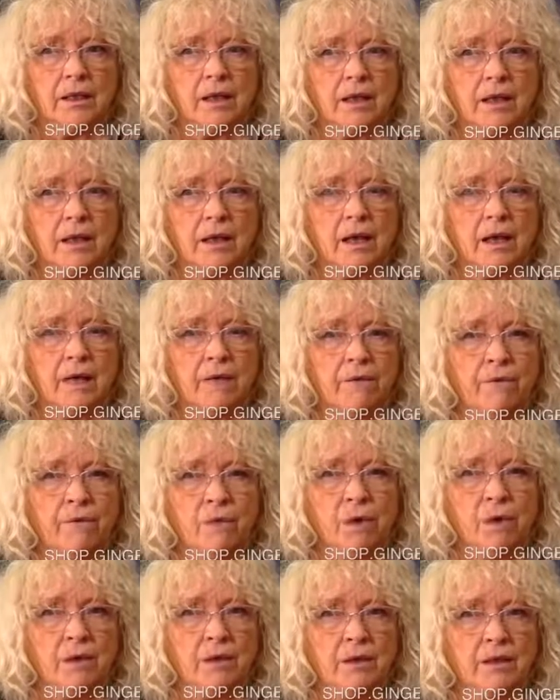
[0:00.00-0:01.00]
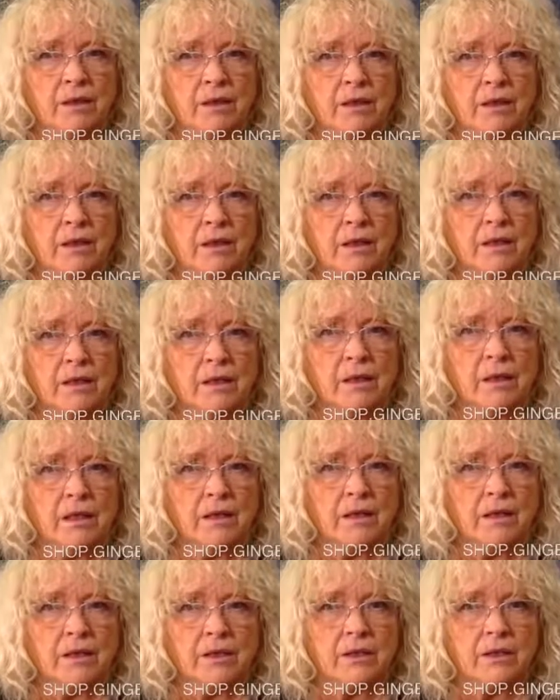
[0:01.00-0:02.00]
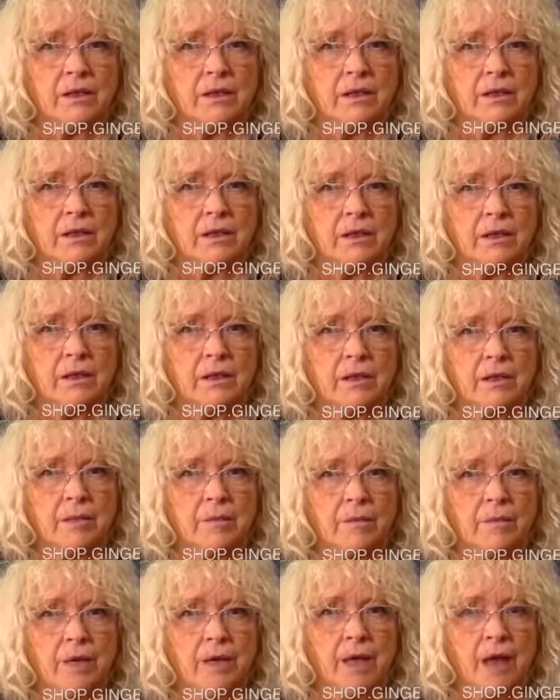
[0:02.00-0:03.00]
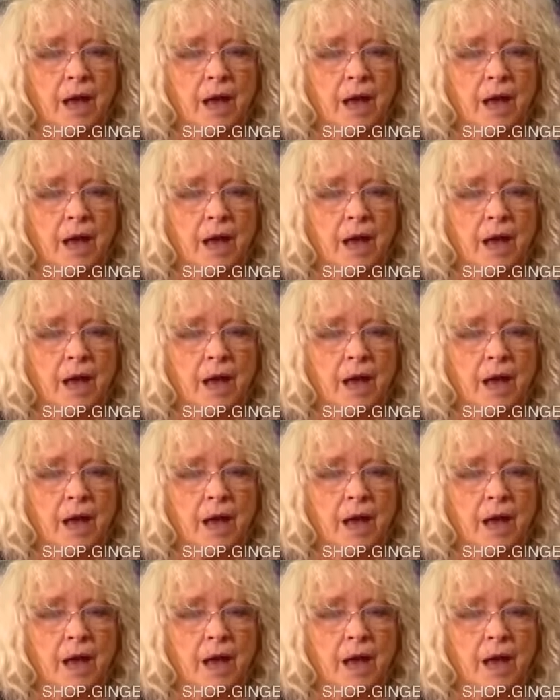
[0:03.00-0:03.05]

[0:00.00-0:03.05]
life wants us to be